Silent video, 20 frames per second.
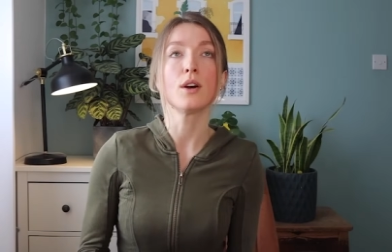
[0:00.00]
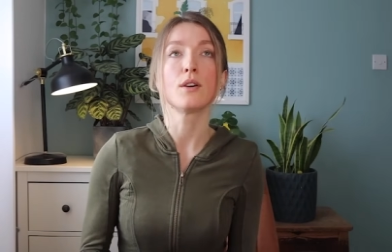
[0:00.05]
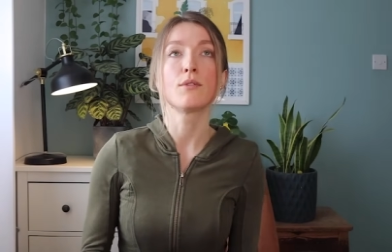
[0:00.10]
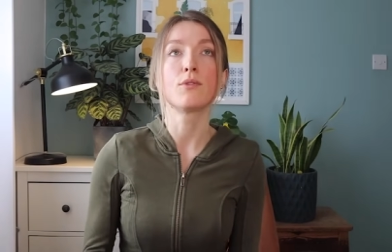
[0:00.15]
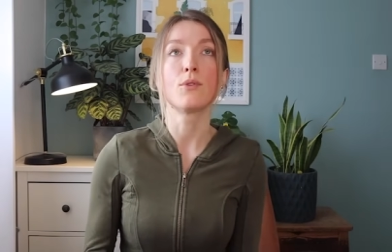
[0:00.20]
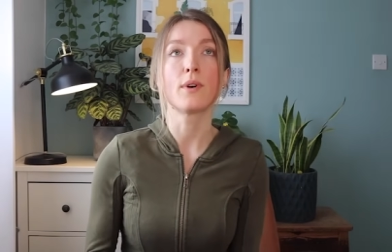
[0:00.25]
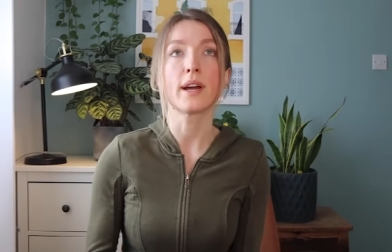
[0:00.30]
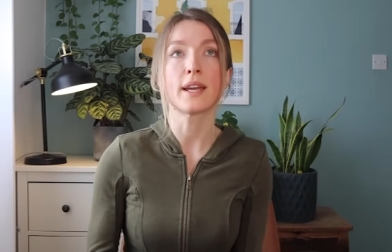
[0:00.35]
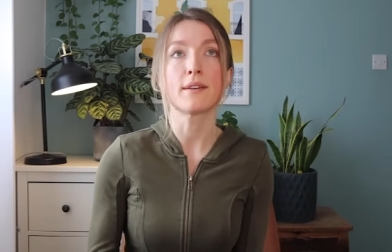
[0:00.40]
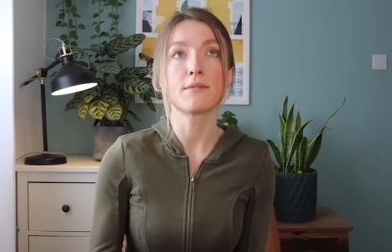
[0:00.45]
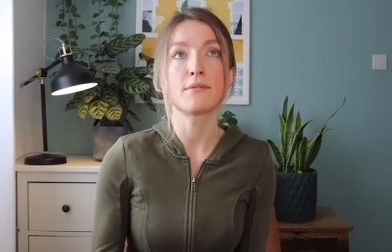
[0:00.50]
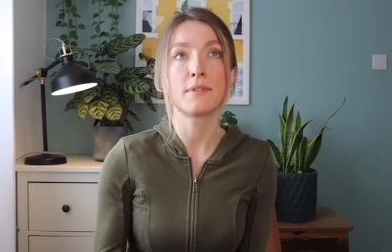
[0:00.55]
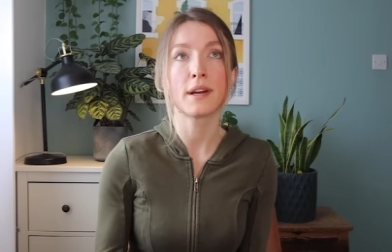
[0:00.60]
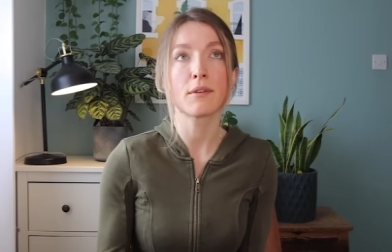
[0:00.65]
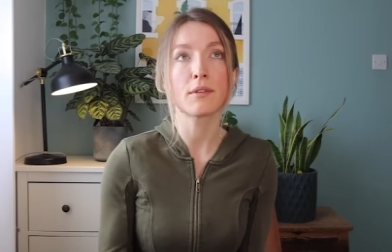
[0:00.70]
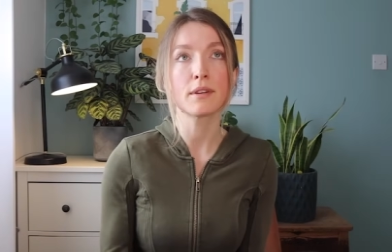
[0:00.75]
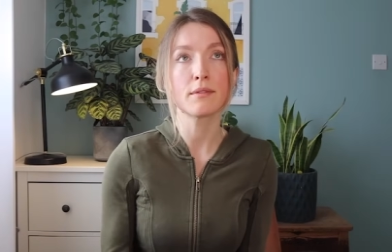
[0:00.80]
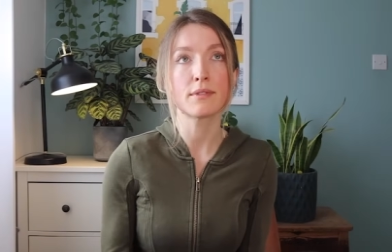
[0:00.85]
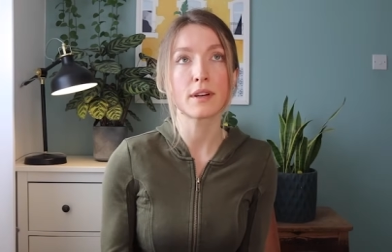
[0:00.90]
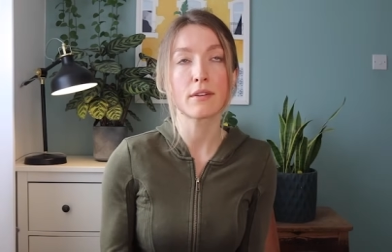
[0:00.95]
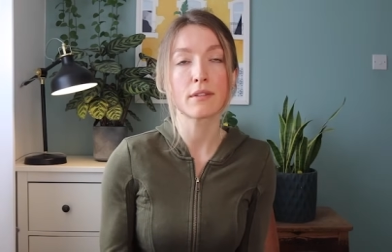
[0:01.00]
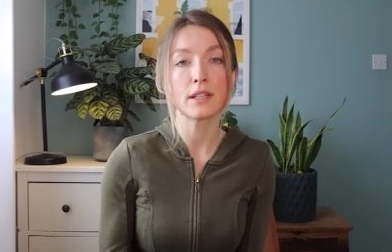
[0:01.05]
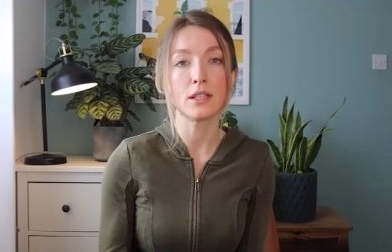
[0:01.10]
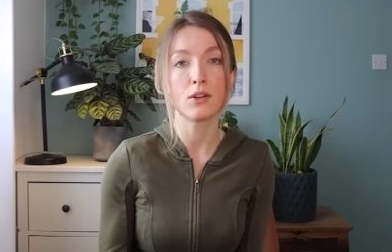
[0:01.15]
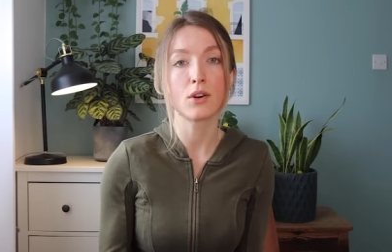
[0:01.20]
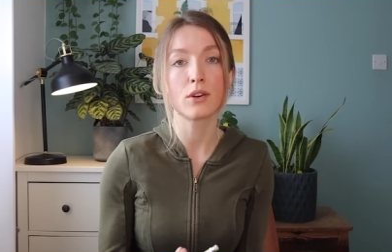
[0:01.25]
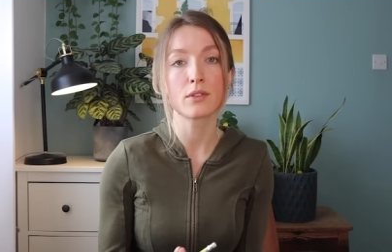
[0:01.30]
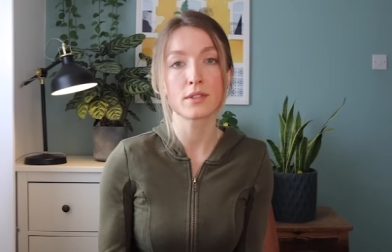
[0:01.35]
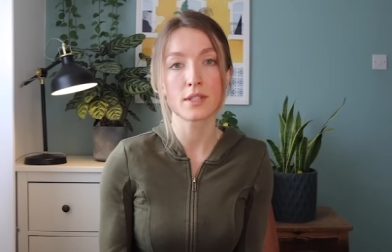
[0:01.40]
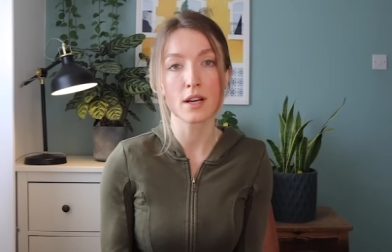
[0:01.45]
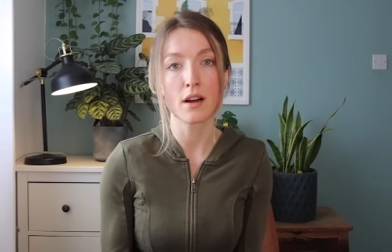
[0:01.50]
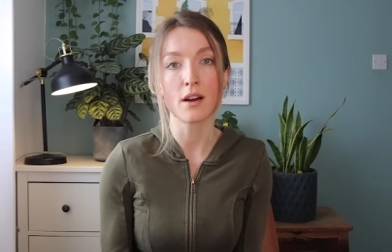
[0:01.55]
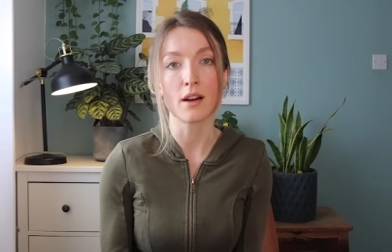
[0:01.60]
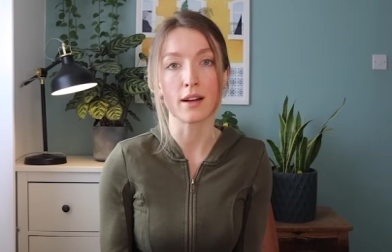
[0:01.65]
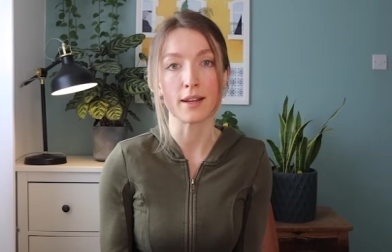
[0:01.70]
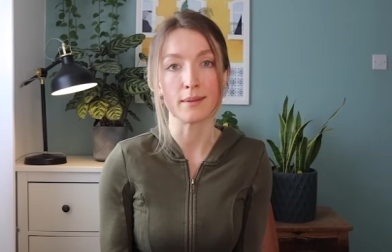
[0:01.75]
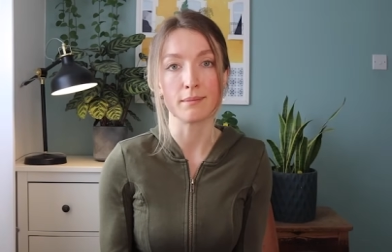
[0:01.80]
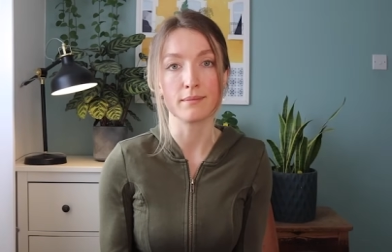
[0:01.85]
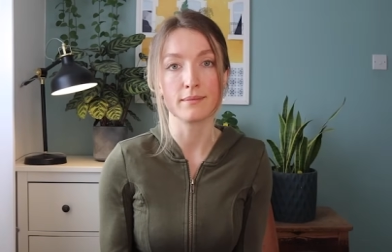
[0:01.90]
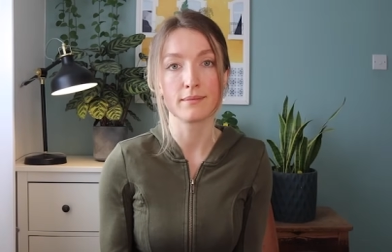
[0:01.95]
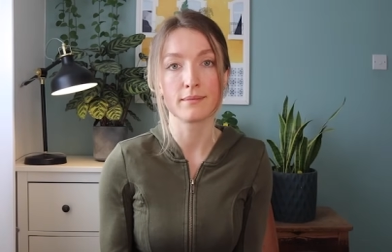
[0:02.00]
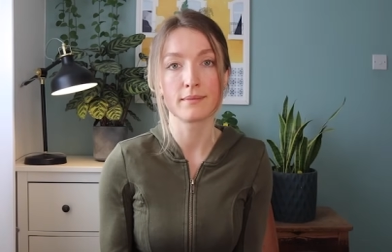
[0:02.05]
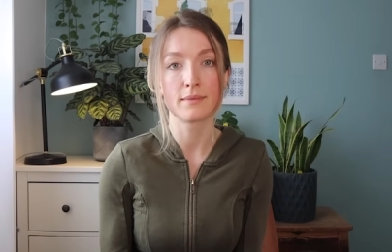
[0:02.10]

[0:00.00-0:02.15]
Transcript: for a very, very long time.